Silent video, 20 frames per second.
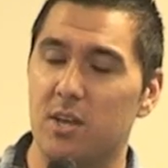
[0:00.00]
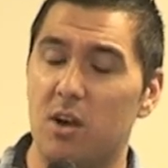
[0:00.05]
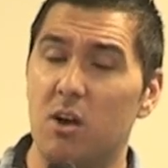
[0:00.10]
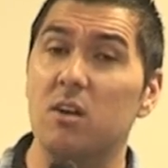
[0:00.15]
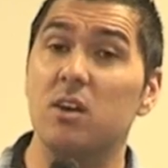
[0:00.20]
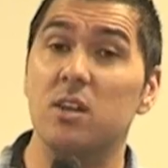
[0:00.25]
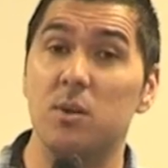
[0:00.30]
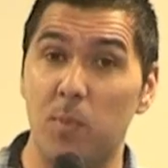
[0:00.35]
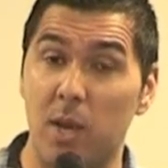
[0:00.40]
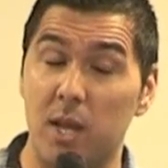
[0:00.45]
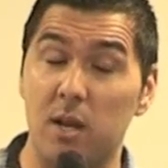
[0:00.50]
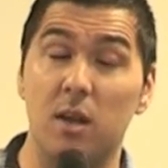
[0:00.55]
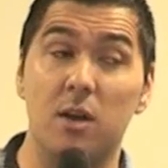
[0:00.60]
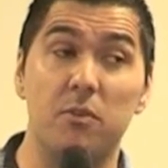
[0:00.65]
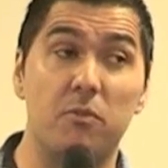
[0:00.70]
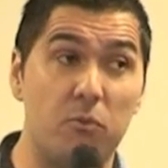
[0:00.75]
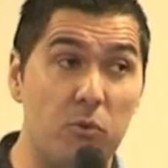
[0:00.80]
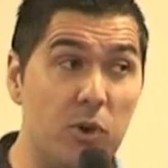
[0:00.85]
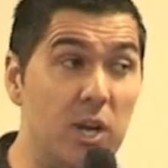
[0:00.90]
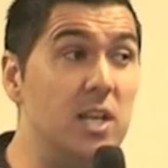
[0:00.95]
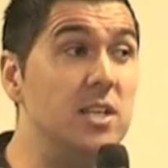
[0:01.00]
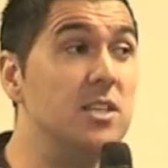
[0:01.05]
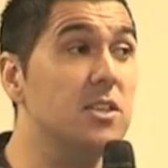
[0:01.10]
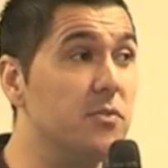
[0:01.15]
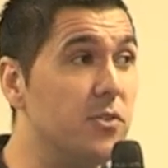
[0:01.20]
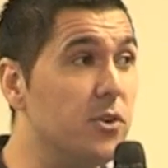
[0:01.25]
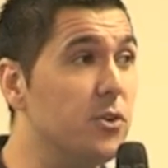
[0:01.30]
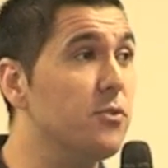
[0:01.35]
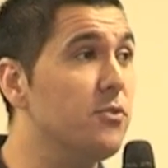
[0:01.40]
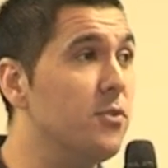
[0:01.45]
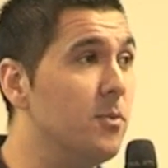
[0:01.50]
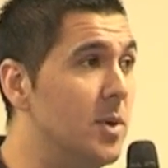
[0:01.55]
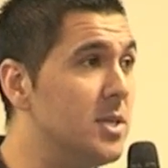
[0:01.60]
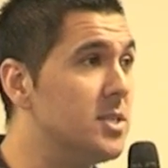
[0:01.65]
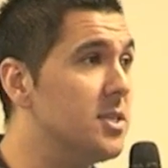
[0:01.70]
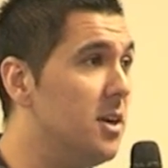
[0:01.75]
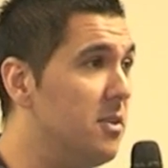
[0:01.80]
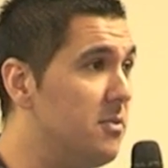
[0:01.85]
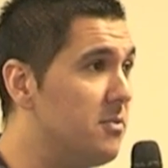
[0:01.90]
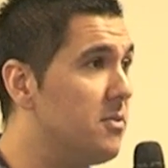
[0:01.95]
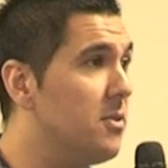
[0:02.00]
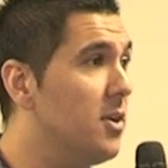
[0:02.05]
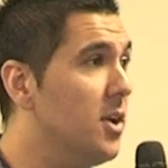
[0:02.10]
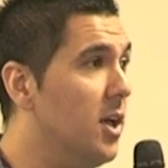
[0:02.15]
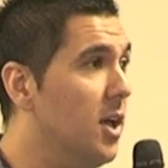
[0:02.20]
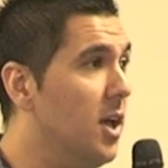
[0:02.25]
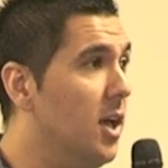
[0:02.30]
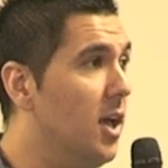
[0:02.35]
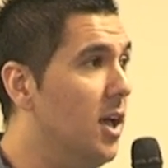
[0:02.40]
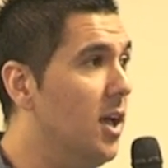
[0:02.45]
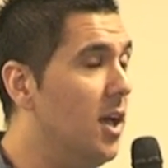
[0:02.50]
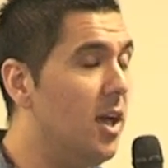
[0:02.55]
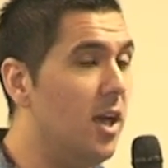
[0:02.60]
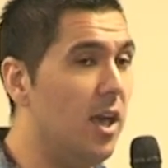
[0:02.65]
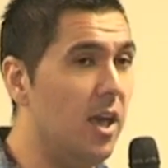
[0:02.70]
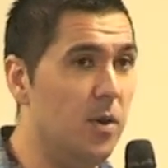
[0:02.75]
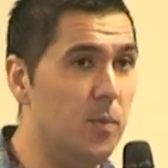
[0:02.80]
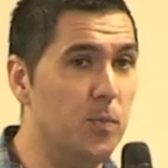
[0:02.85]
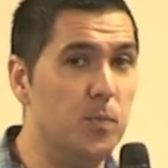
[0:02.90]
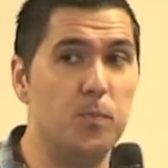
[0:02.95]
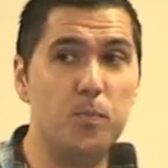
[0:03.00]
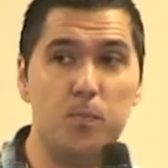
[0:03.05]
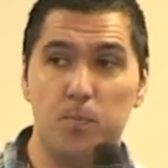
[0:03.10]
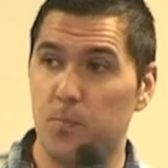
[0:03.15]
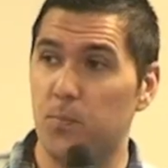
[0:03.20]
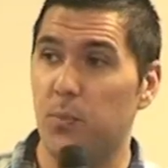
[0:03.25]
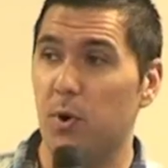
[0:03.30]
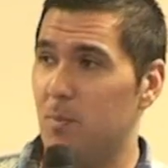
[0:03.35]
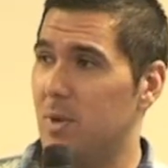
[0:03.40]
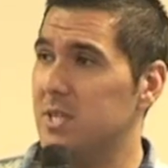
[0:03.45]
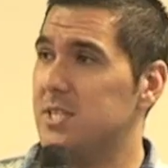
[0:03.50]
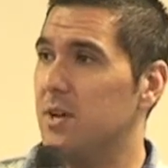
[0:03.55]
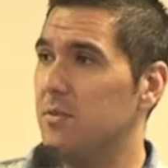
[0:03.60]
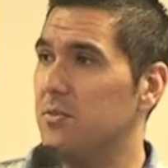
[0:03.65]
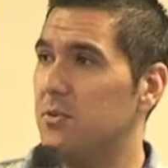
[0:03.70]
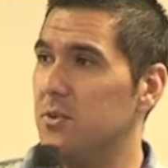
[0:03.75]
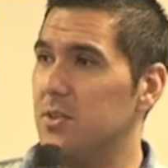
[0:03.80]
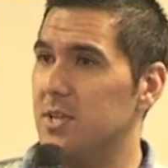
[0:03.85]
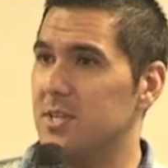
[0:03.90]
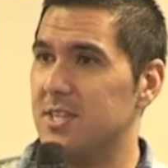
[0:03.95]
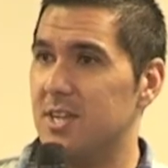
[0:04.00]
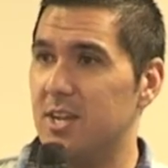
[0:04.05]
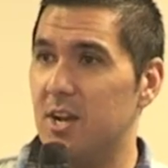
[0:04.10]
I'm going to make life really difficult for myself and put myself through this.